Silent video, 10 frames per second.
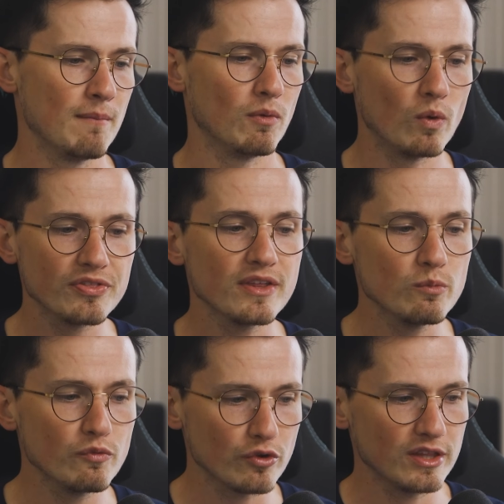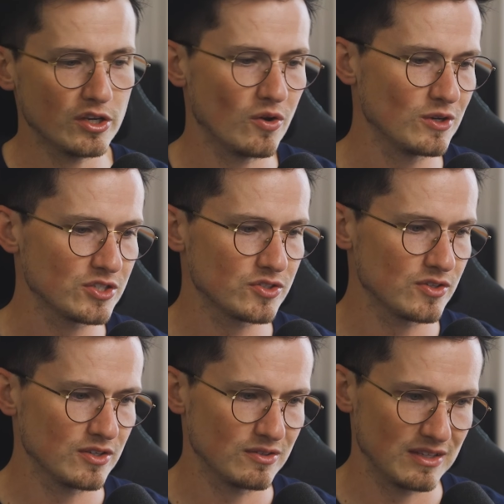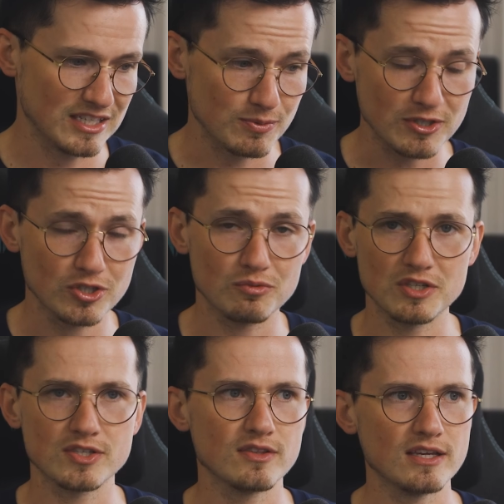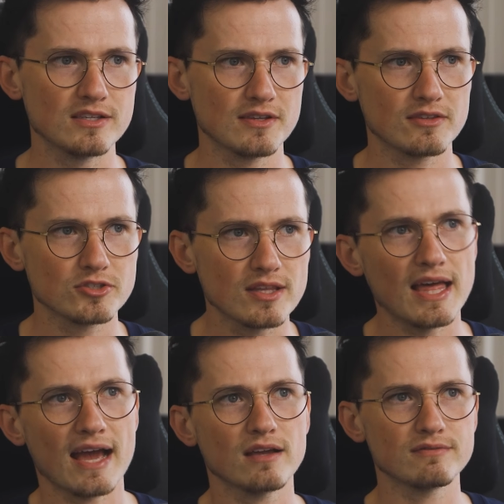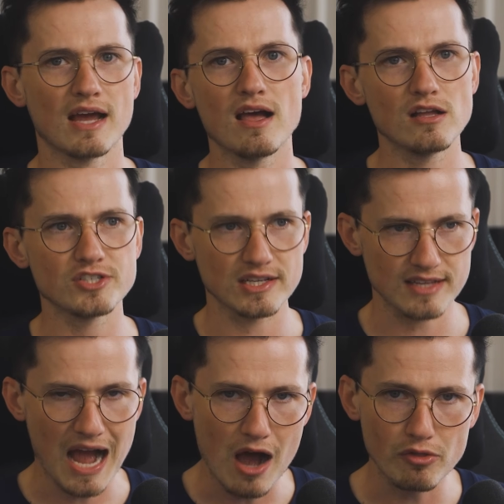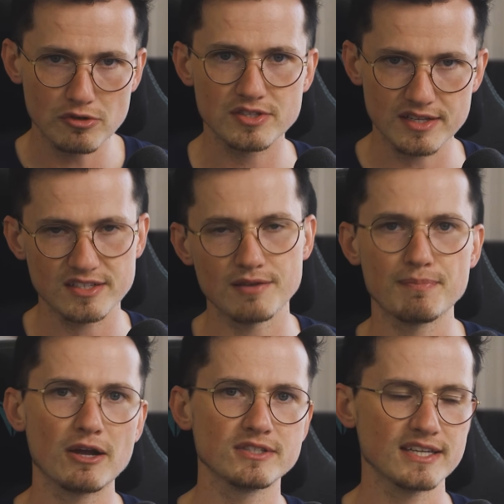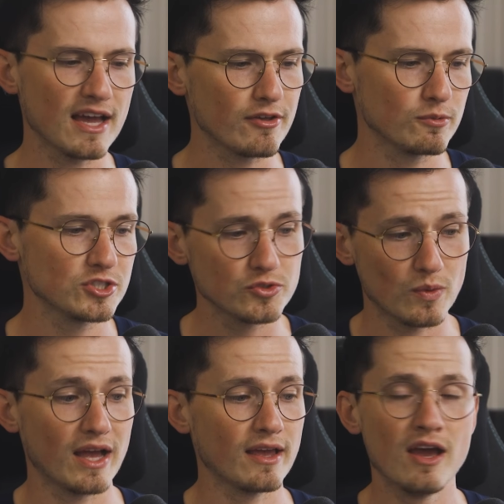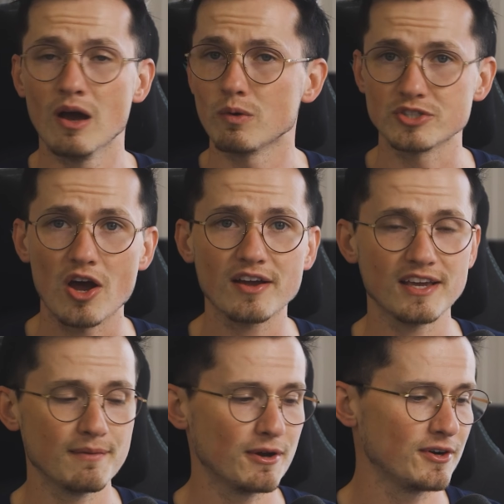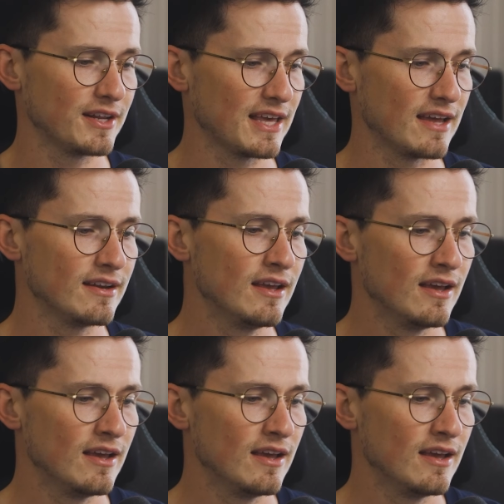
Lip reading: But one thing we've really noticed, especially recently, is that there's a lack of knowledge as to how those things compare together, which is why we're talking about it again.